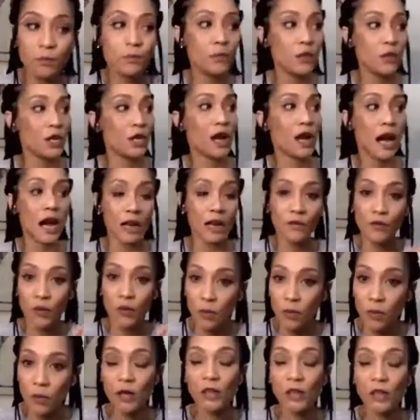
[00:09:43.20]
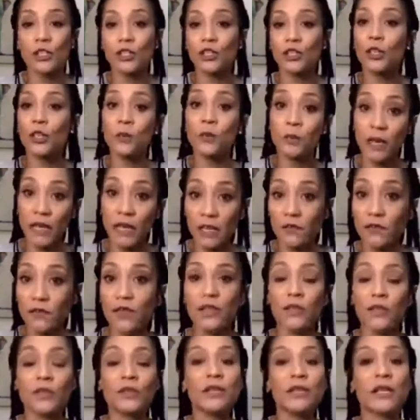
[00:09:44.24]
out of your pocket, you got to pay for
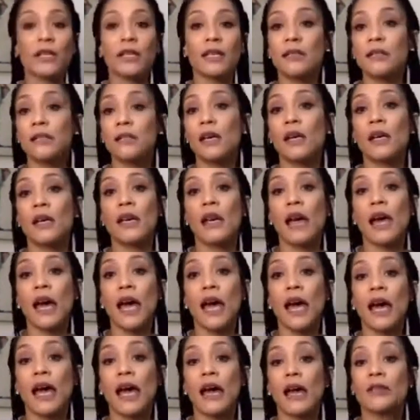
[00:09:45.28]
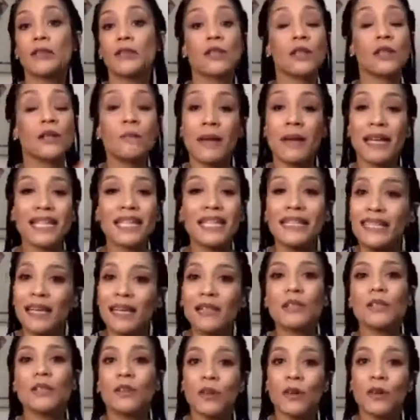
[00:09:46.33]
those things. So the money
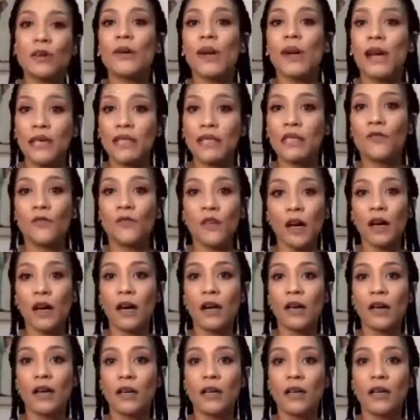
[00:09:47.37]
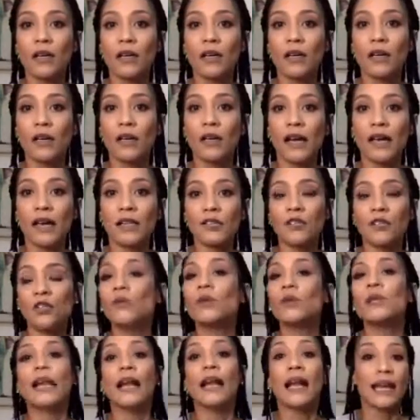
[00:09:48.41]
doesn't go as far as you
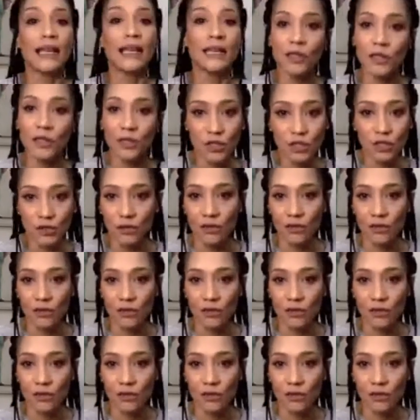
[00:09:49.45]
would like it to,